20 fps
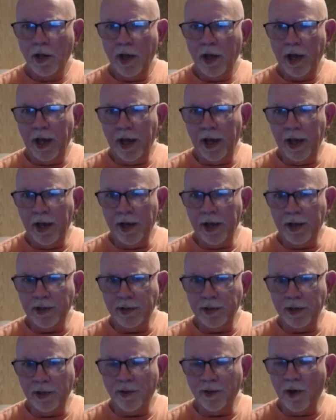
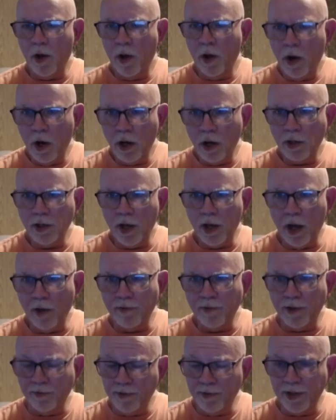and the heart of
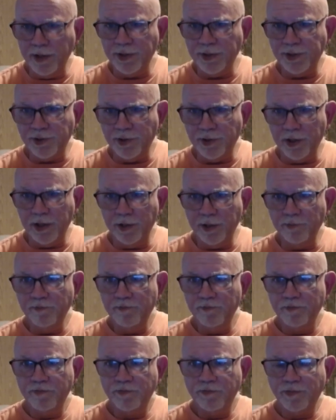the ministry.
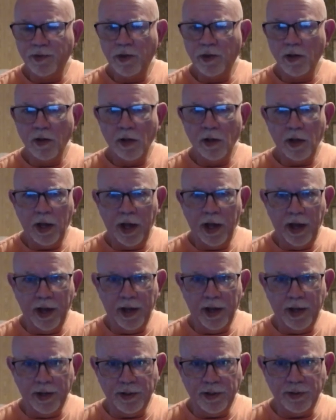
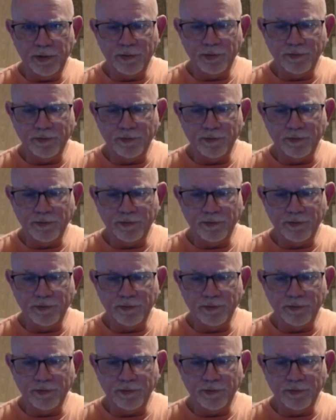And